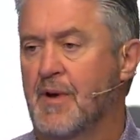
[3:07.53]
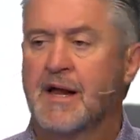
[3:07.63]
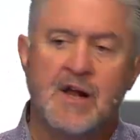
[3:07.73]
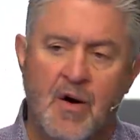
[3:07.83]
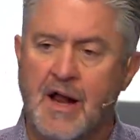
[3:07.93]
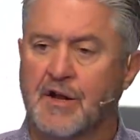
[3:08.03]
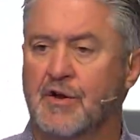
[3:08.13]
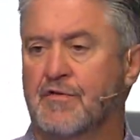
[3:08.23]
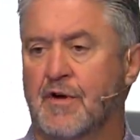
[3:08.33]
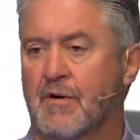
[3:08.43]
I know how to do
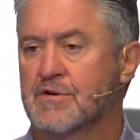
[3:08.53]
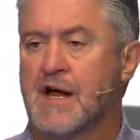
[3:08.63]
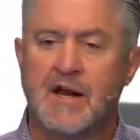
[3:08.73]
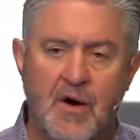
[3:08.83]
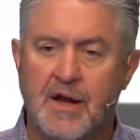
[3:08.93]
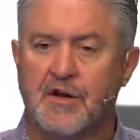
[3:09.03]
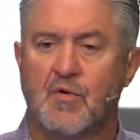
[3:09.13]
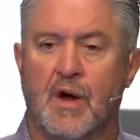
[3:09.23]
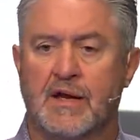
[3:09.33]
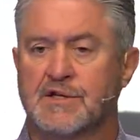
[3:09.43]
funerals. I know how to do
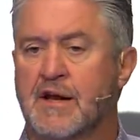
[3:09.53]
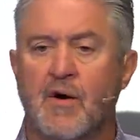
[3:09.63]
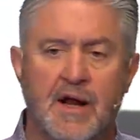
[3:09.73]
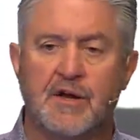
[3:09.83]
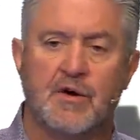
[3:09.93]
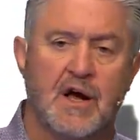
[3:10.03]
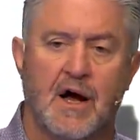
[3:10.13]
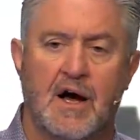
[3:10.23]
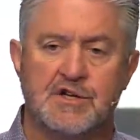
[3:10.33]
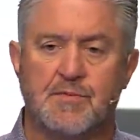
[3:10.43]
weddings. I know how to do
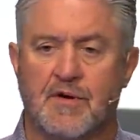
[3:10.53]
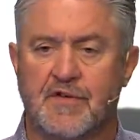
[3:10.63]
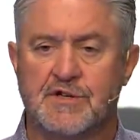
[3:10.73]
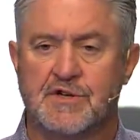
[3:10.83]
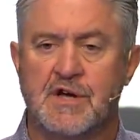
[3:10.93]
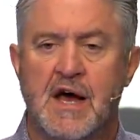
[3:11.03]
hospital visits.